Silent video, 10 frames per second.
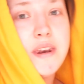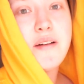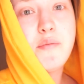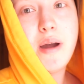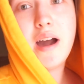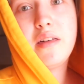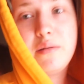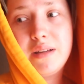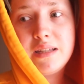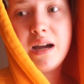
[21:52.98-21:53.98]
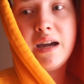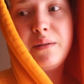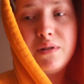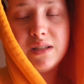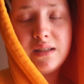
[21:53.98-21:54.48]
then have a bath because
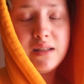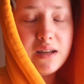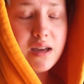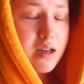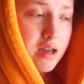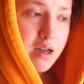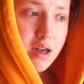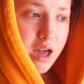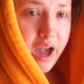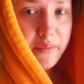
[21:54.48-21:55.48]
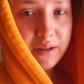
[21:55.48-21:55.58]
I'm just, I'm